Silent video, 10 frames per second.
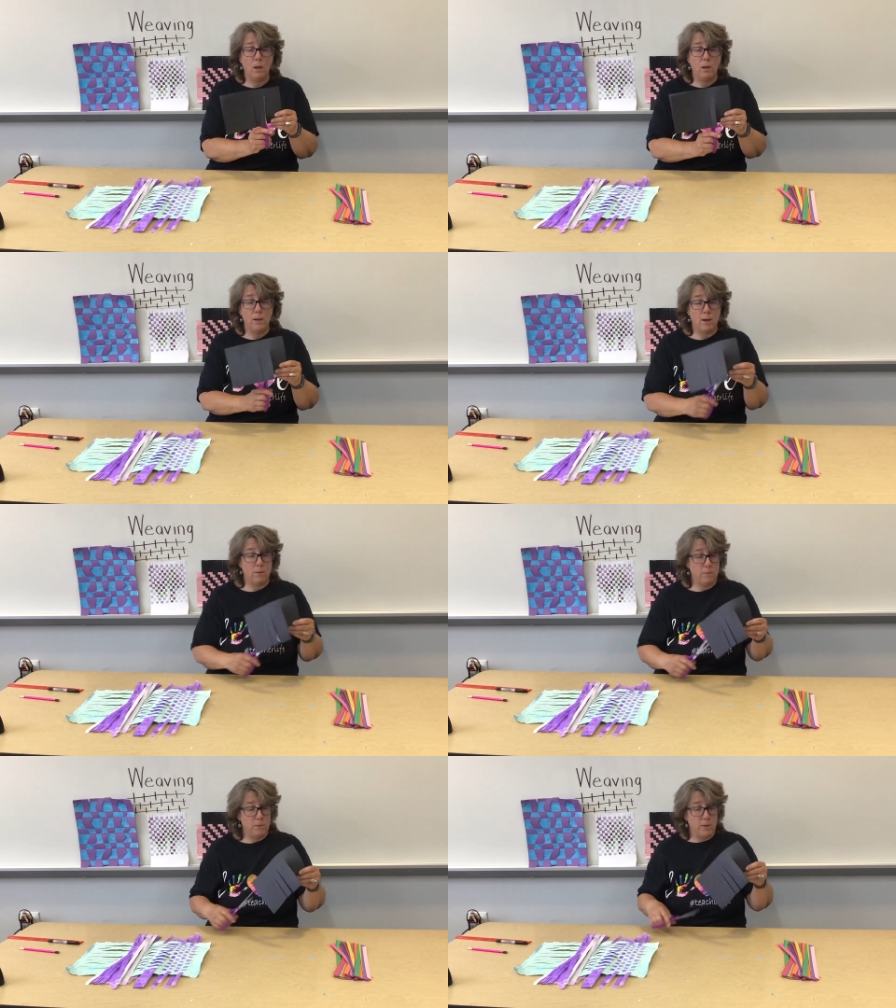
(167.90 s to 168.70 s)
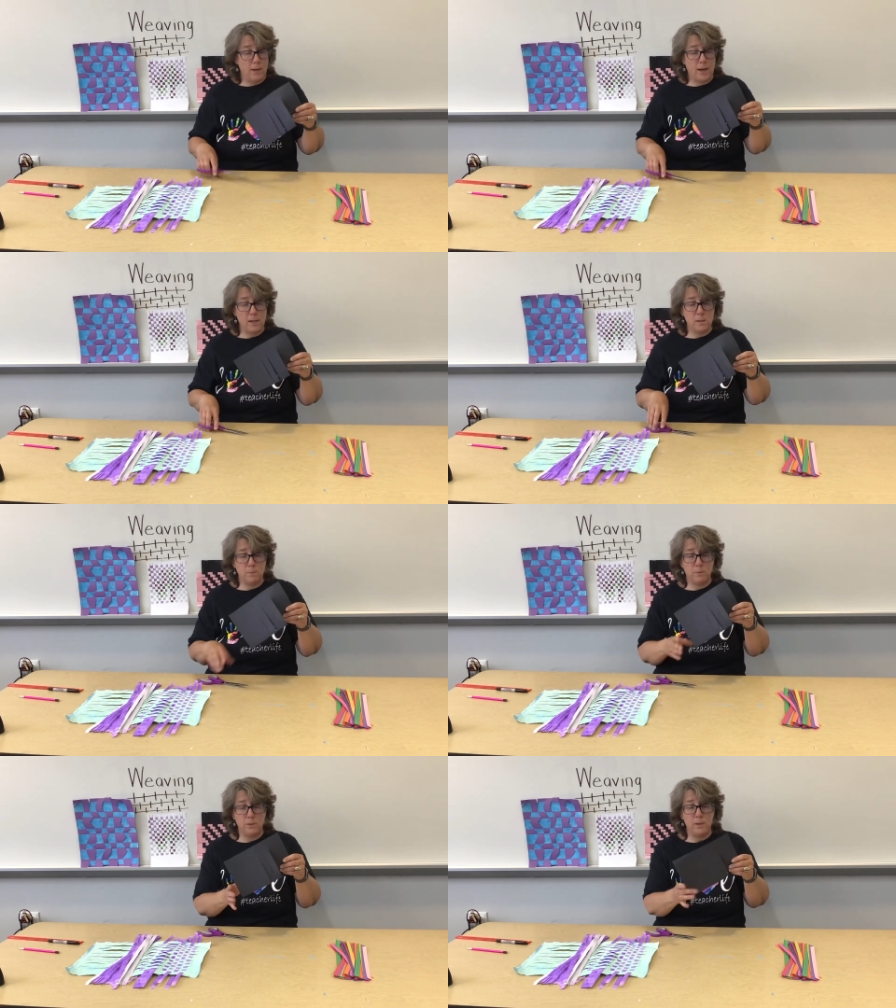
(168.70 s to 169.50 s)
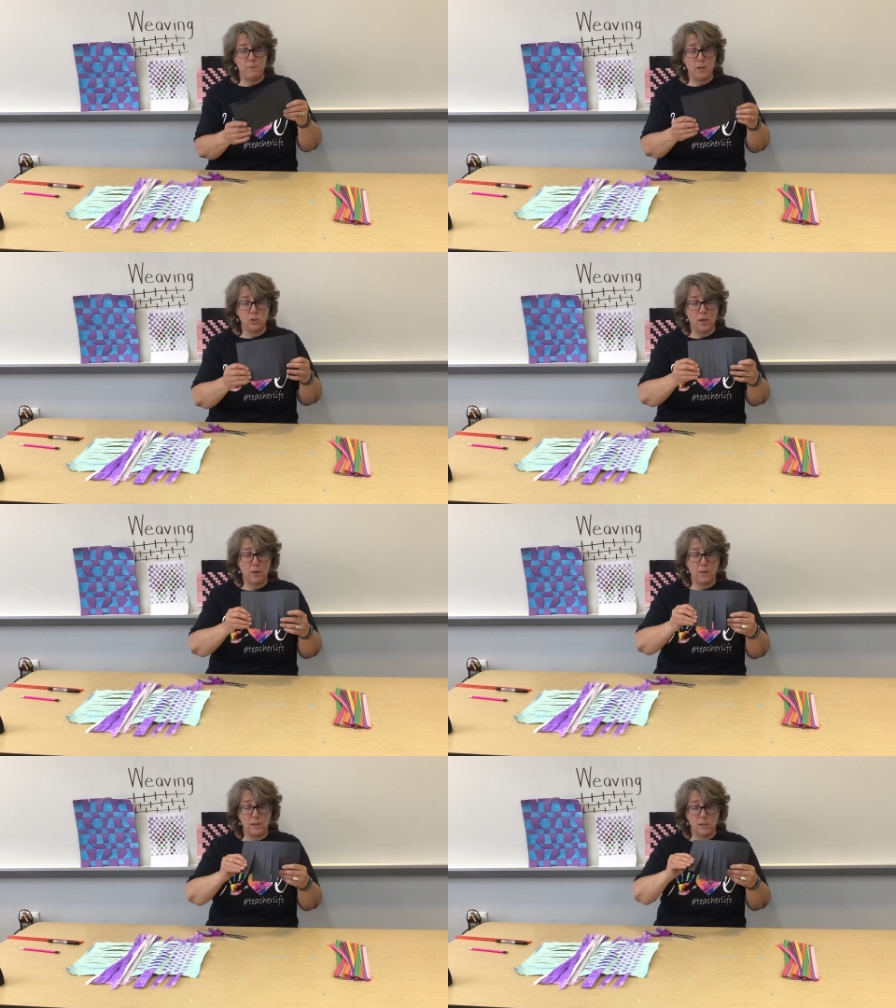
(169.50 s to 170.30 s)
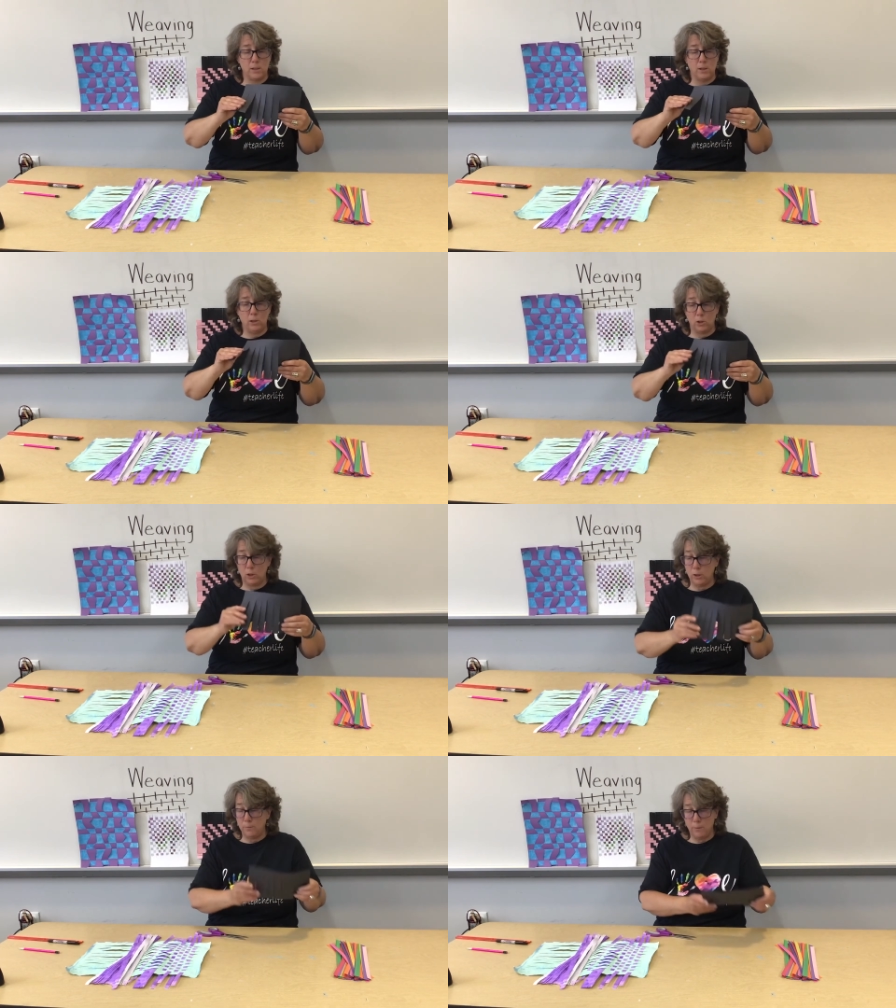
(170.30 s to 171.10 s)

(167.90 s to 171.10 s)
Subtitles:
Now, that's pretty much how that's going to look.